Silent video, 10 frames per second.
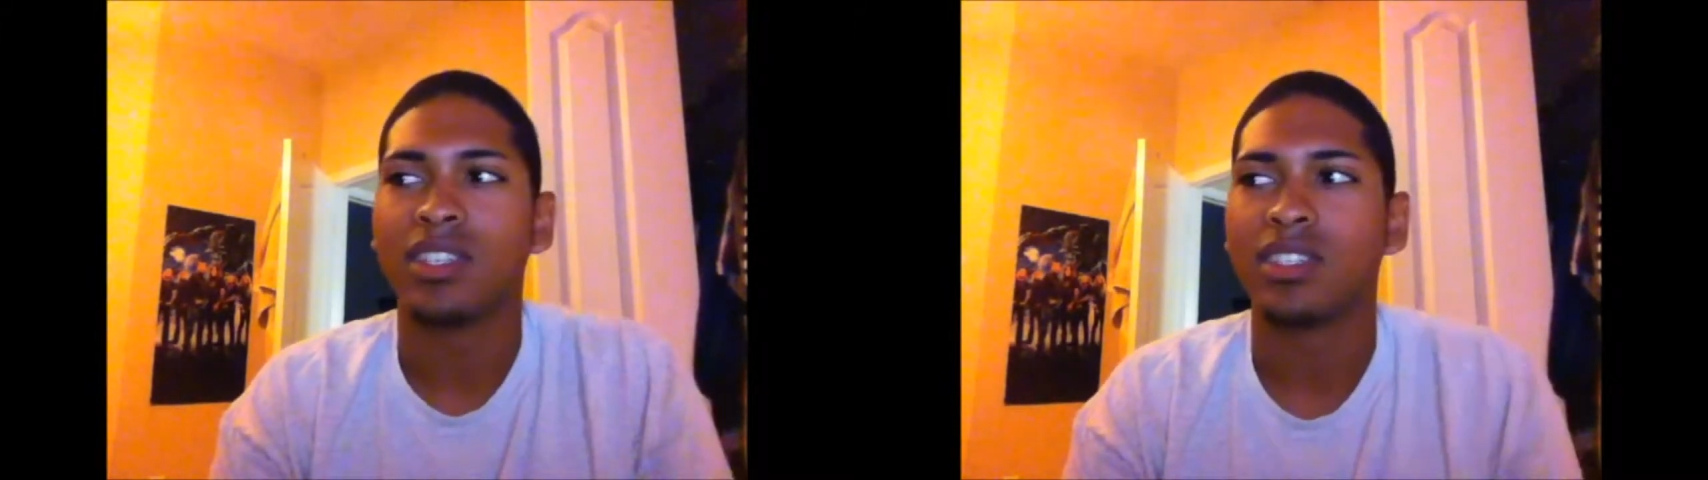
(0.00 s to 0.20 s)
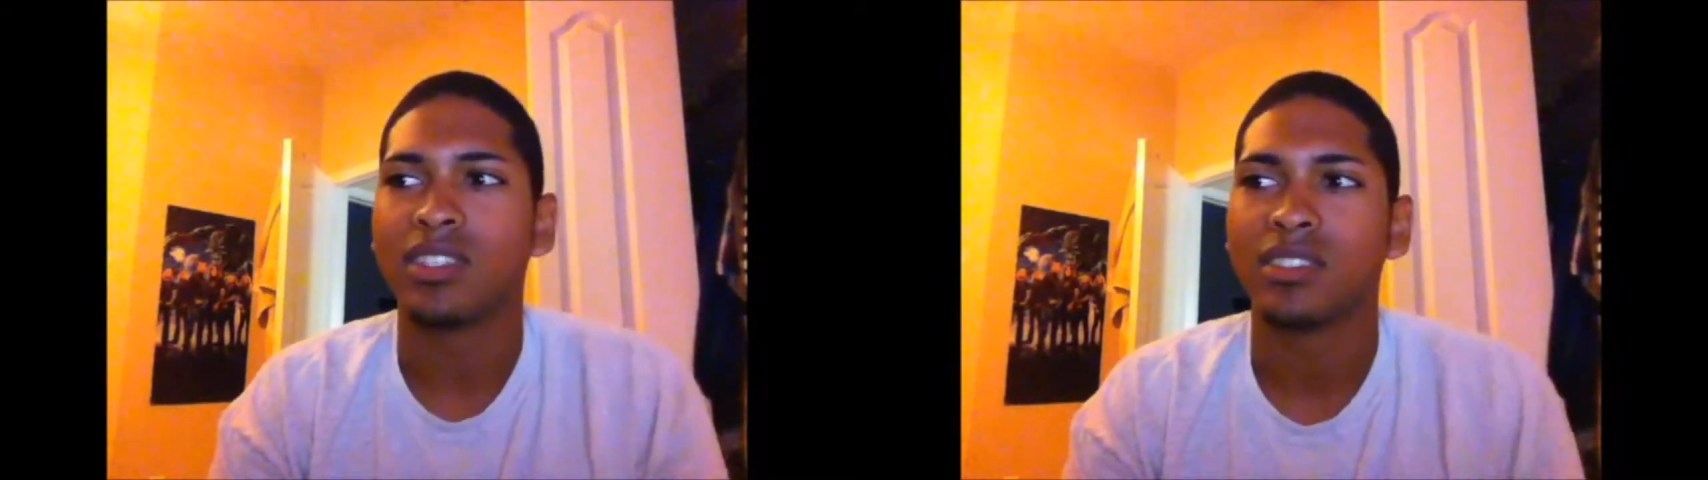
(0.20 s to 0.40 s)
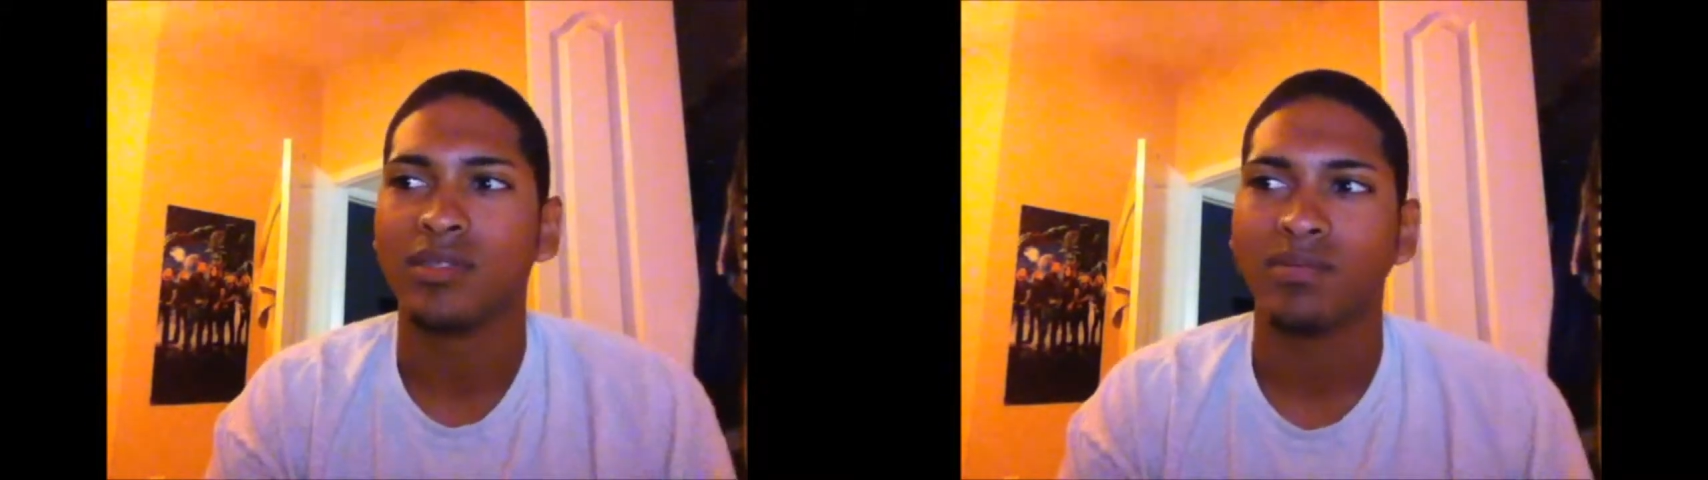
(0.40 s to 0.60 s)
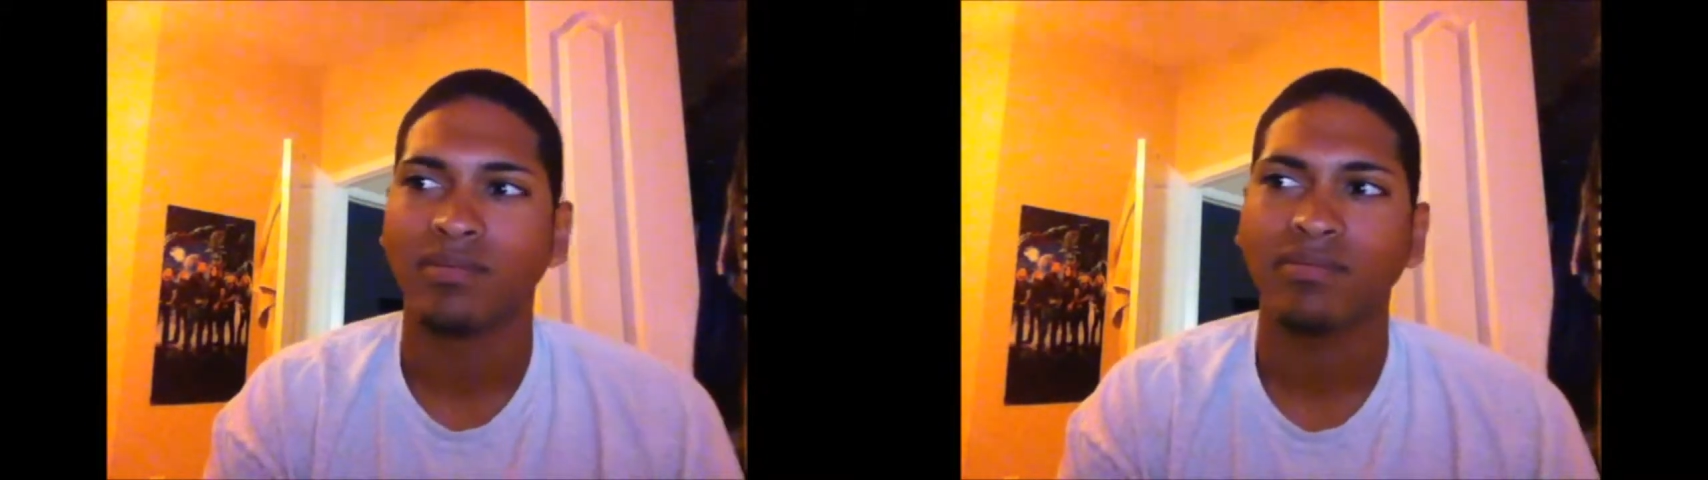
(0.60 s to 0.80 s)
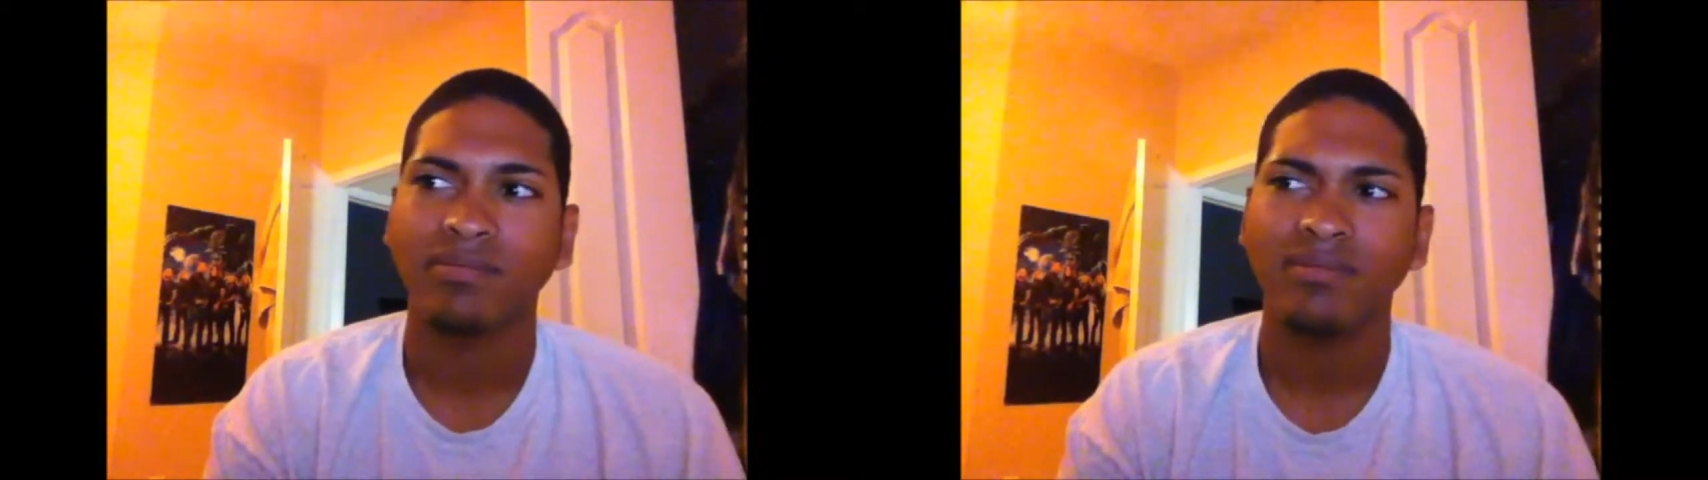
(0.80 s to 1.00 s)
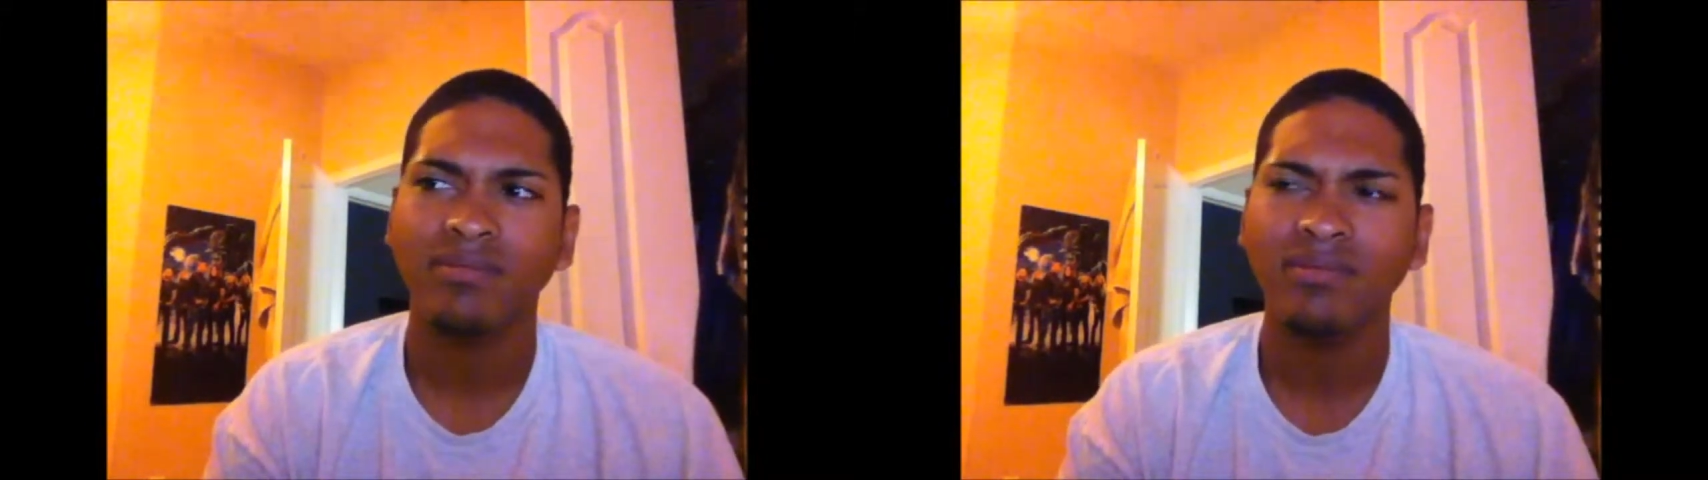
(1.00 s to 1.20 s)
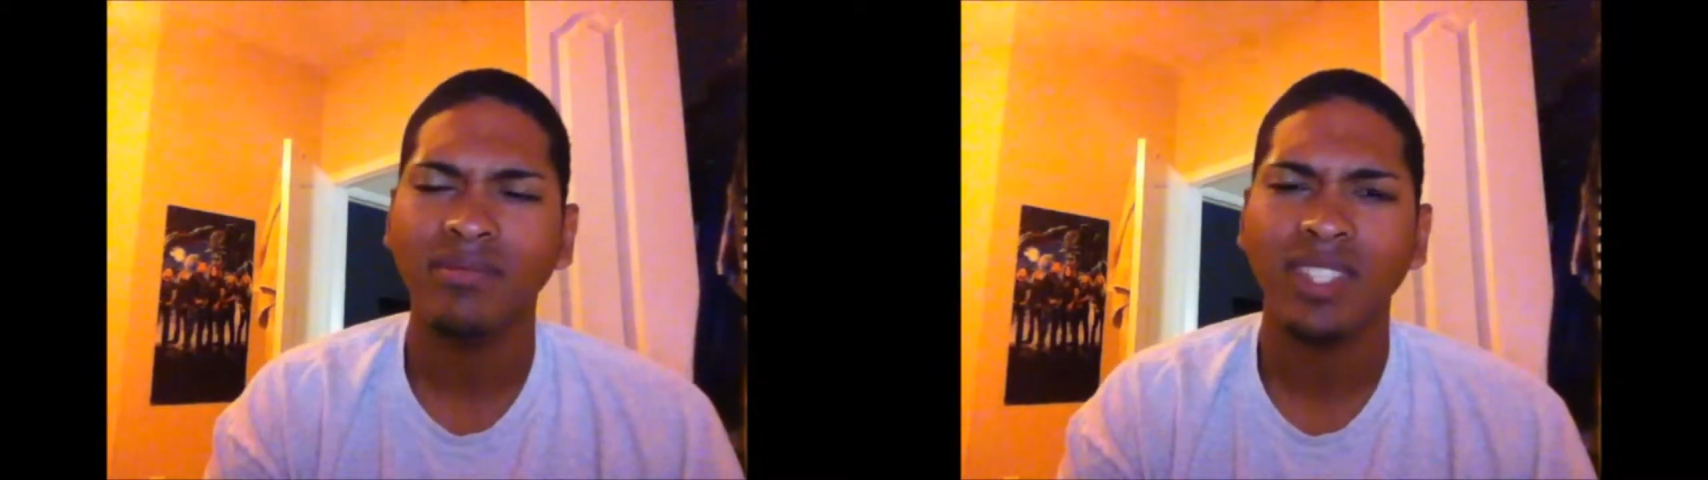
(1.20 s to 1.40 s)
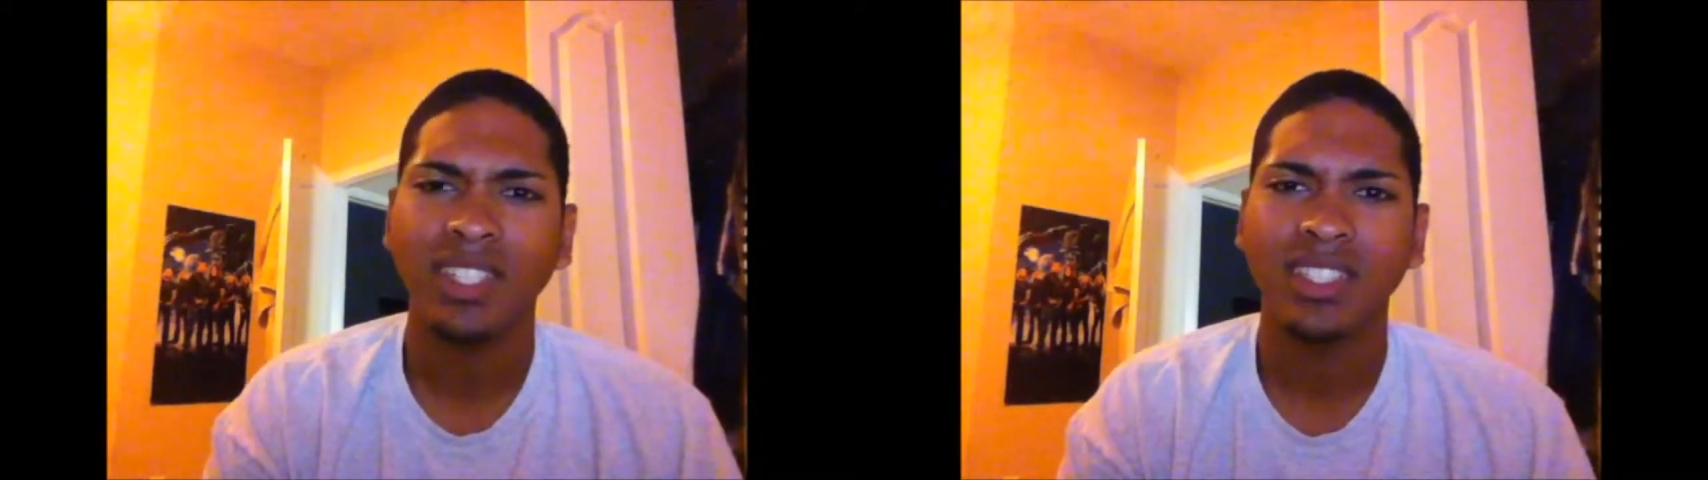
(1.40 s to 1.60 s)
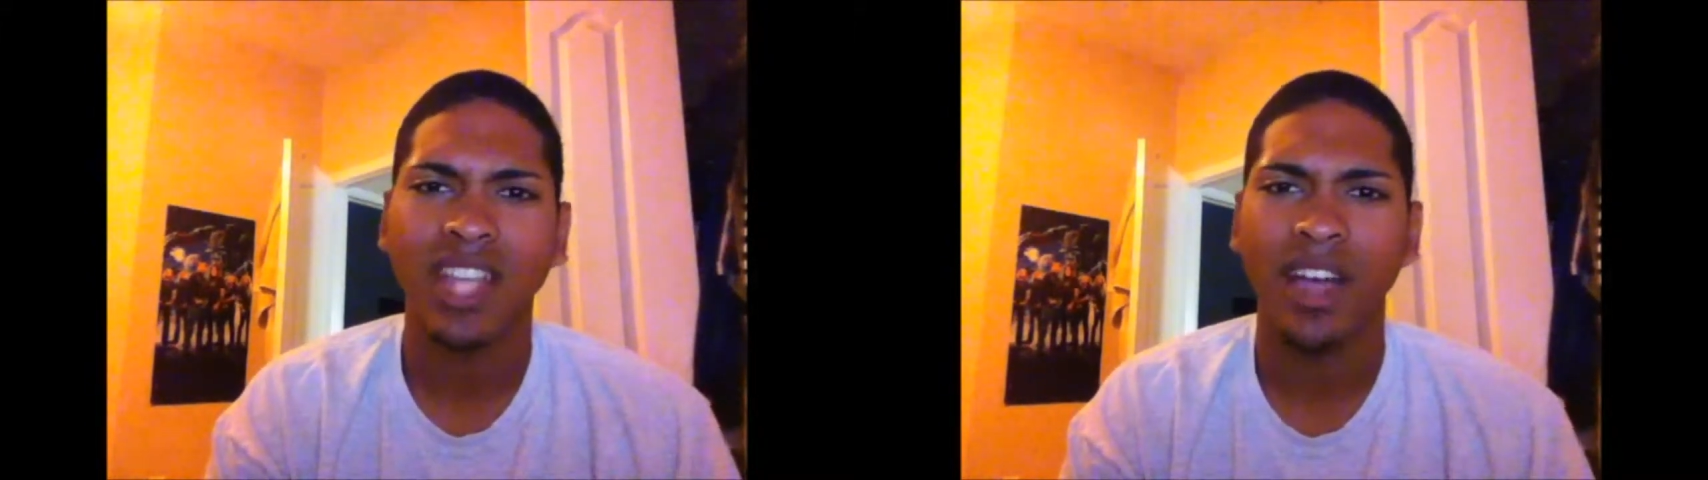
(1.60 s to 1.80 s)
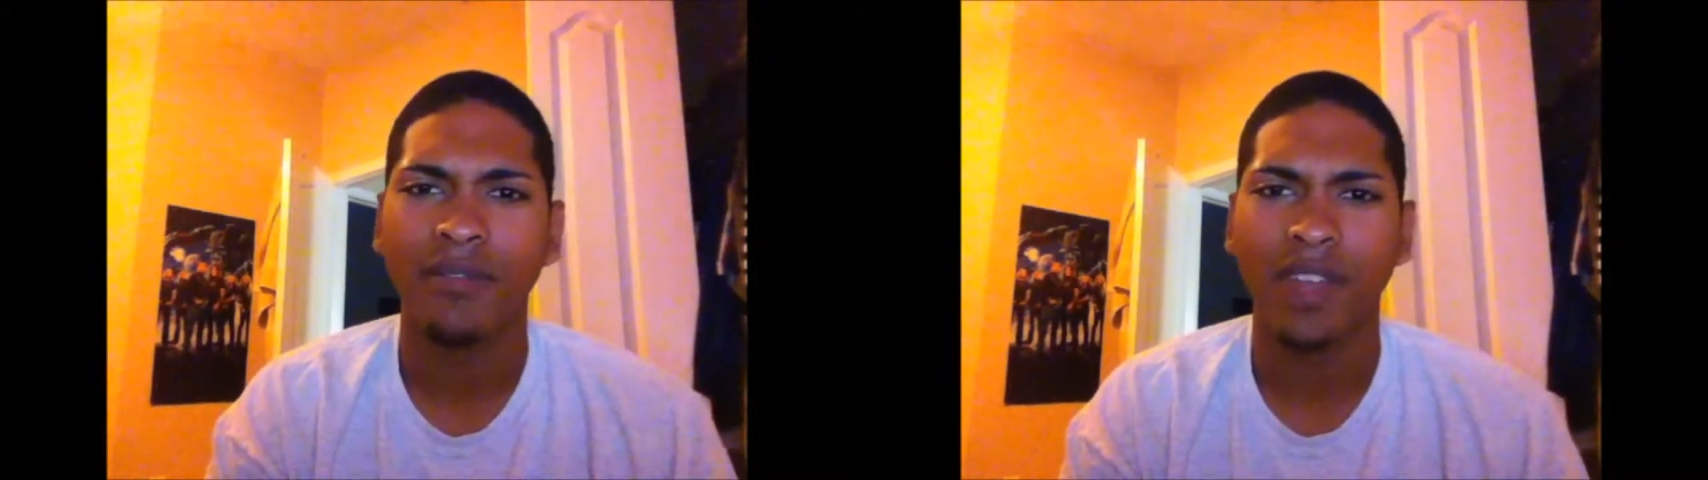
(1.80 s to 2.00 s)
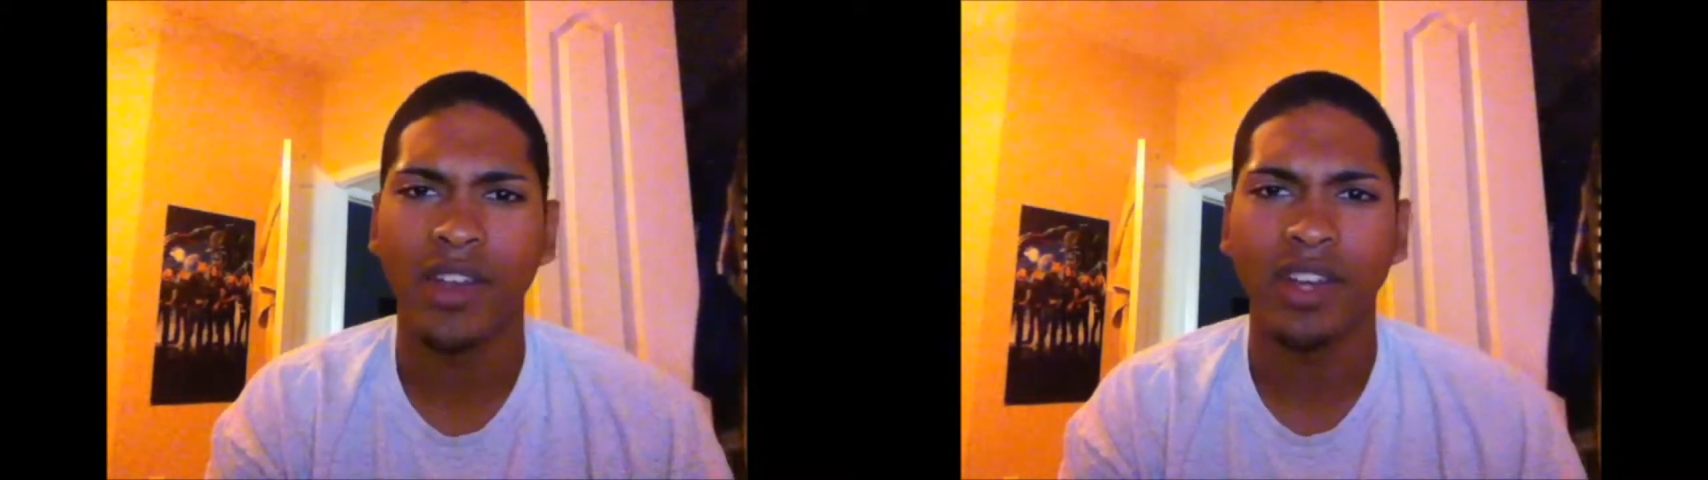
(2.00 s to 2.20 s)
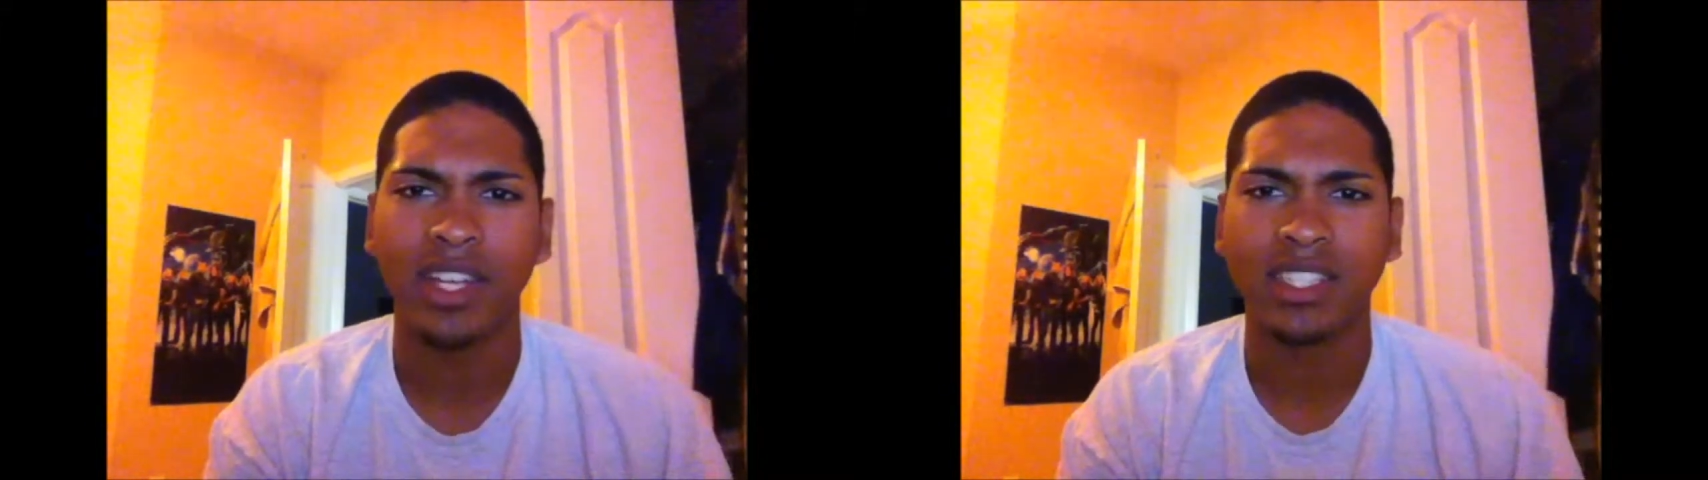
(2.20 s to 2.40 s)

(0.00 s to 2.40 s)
It's not very